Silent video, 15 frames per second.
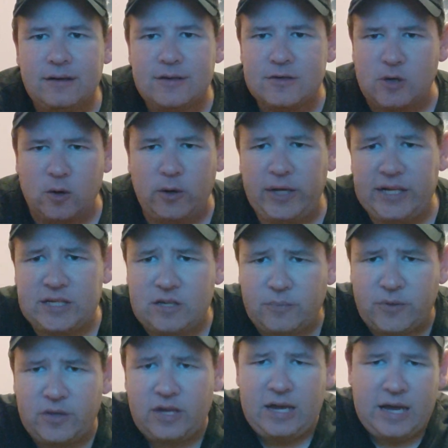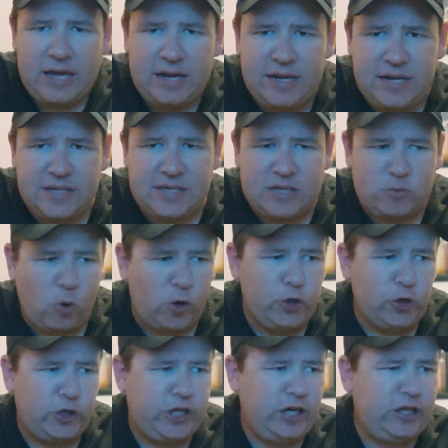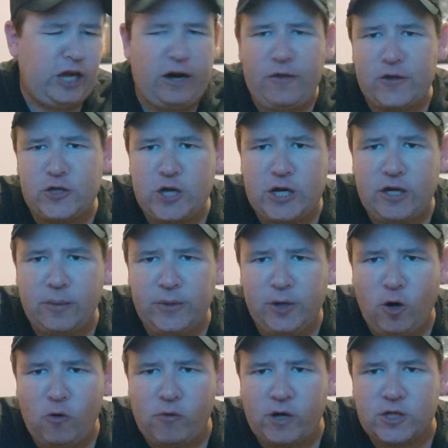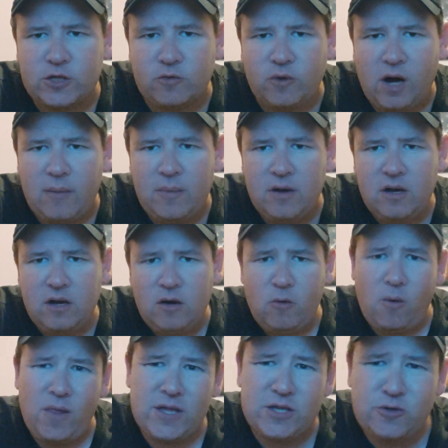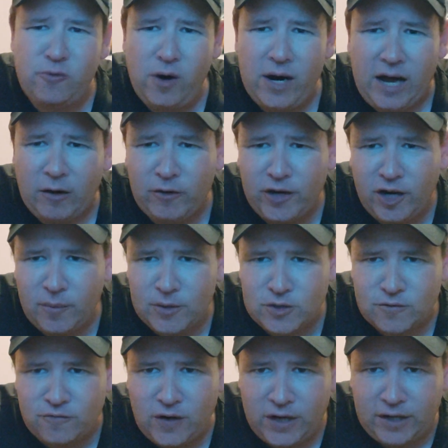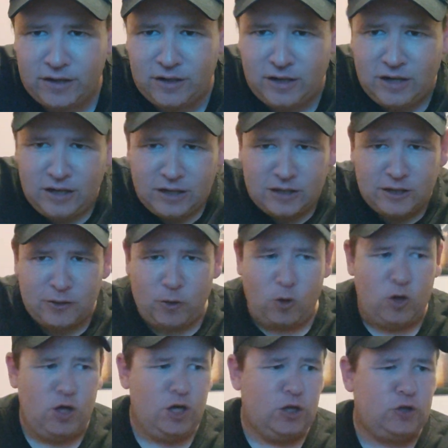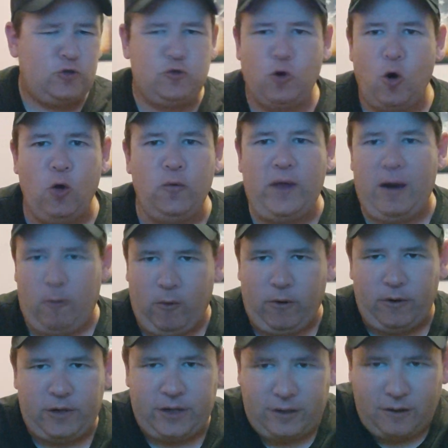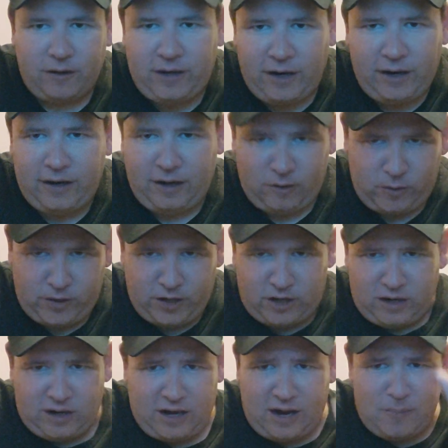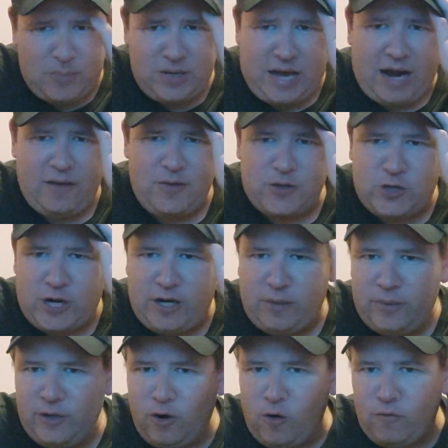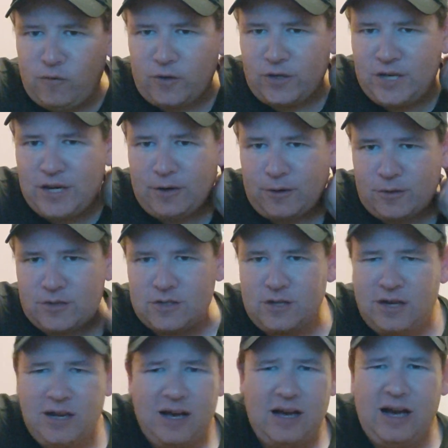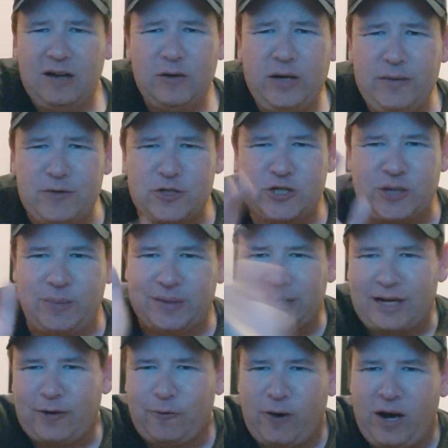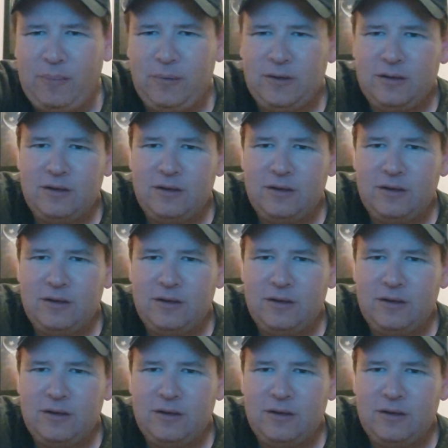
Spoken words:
So I want to get something, and then he says, well, you're kicked out of the JWO, Raging Rob. Well, that's great. I don't care about your fucking little troll network, okay? I don't care. I've been out of the JWO for years. I don't give a shit about that crap.